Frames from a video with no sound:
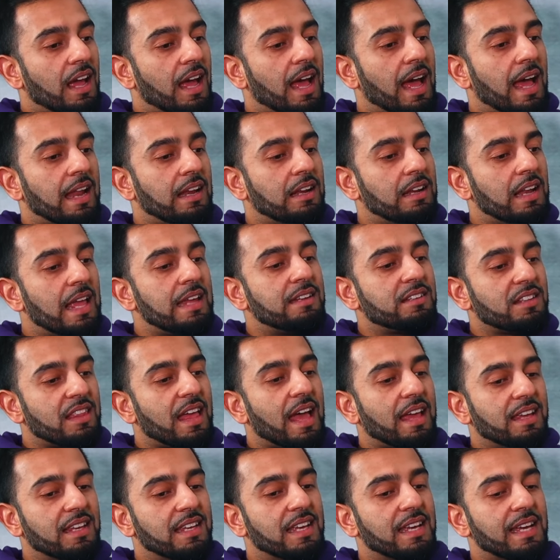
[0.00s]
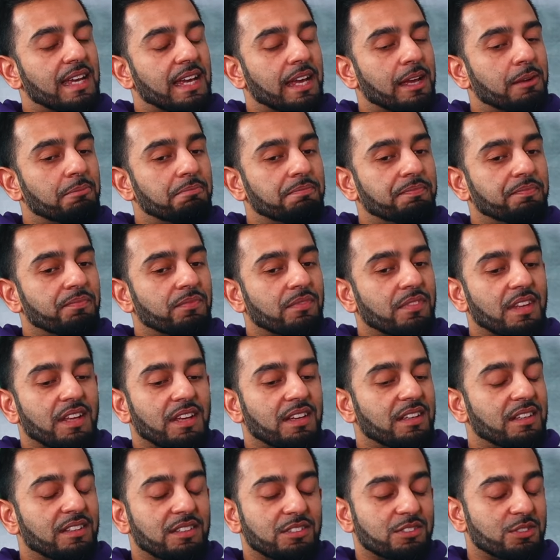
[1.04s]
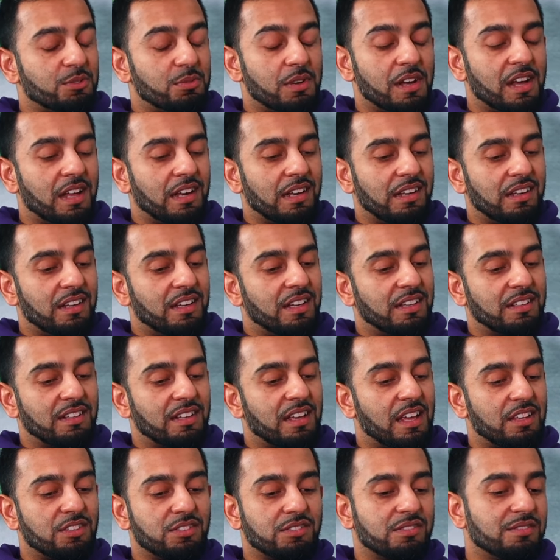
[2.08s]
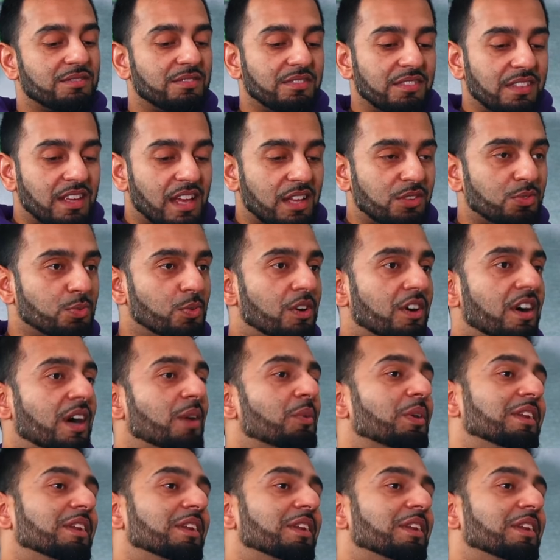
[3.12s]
And later that year, uh, subhanallah, I guess guess what?